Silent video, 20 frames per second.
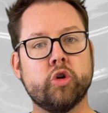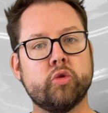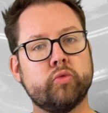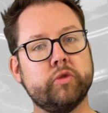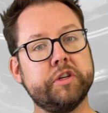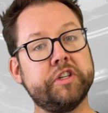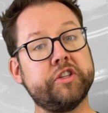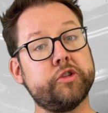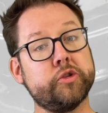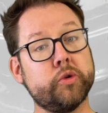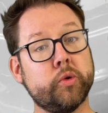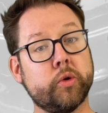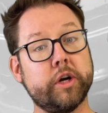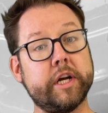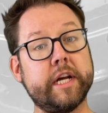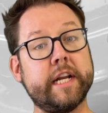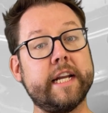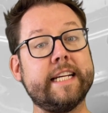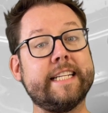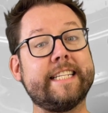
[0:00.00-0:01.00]
Restore
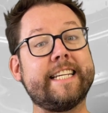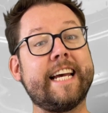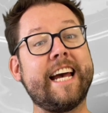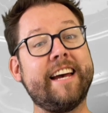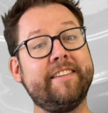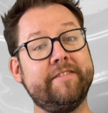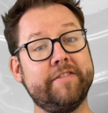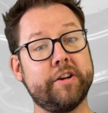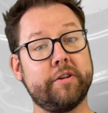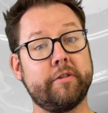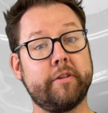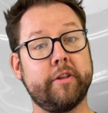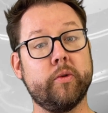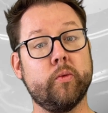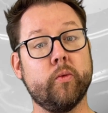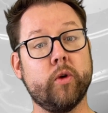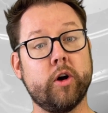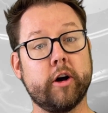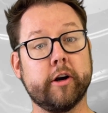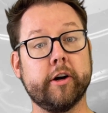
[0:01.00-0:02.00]
It is heavier
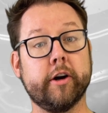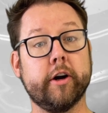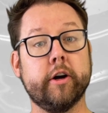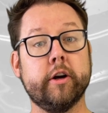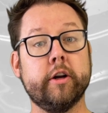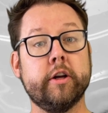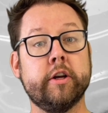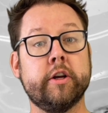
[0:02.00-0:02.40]
than water,